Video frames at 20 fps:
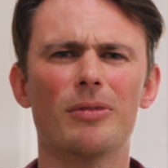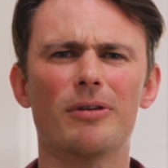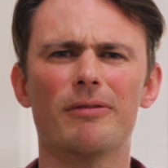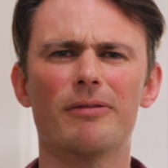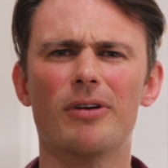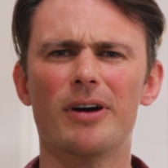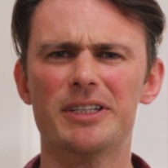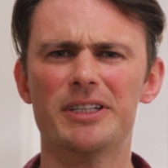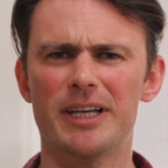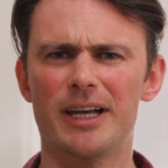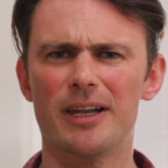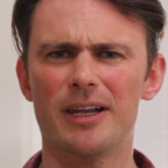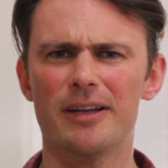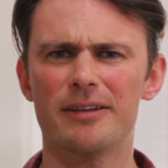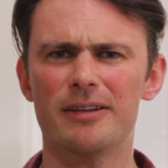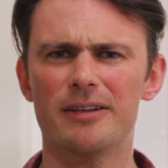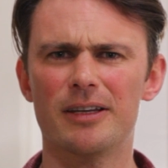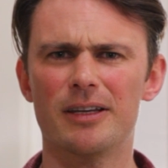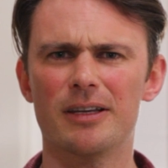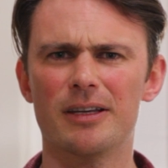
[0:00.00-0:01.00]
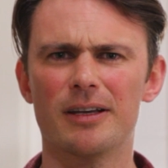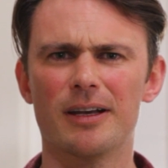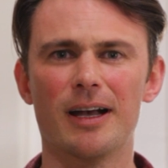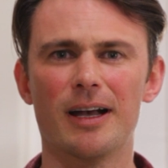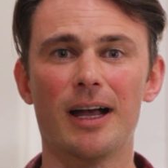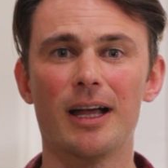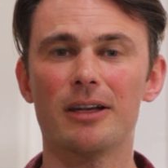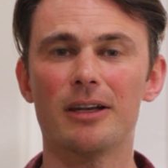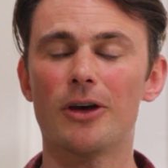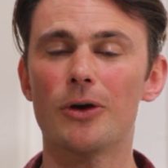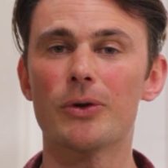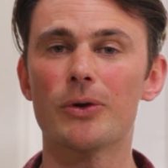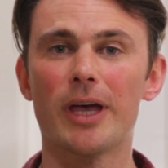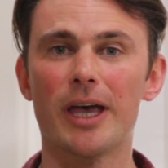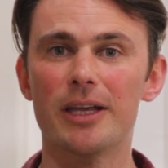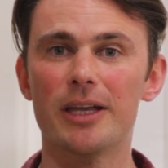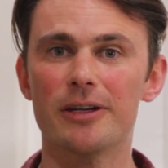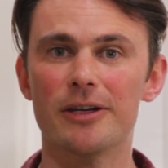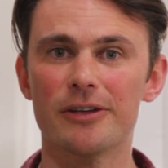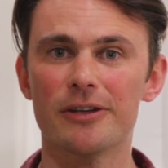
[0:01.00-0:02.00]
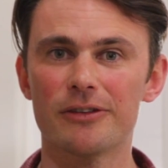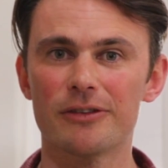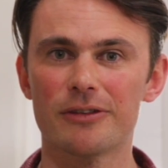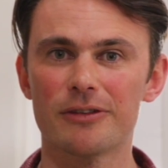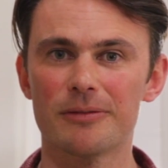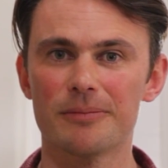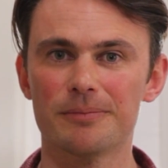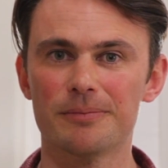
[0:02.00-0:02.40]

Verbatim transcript: vitality and okayness.